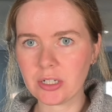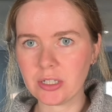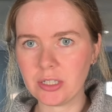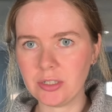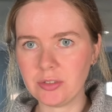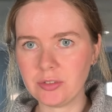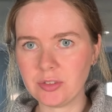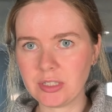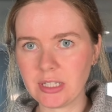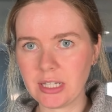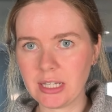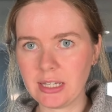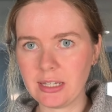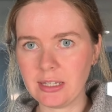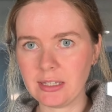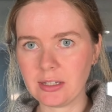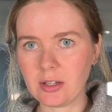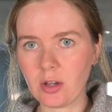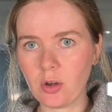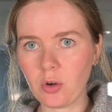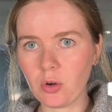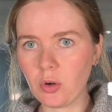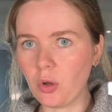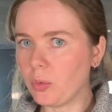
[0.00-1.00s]

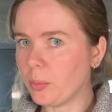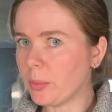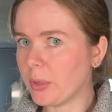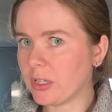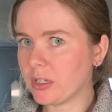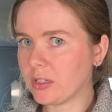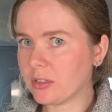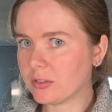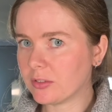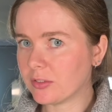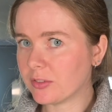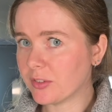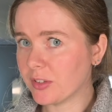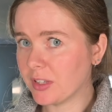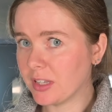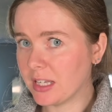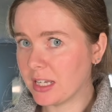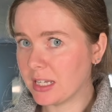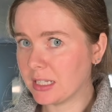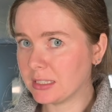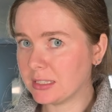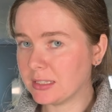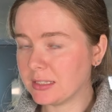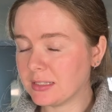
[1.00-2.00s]
using whole milk for
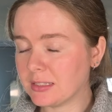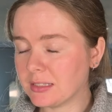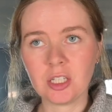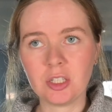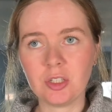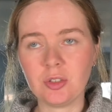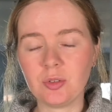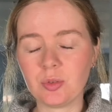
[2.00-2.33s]
this.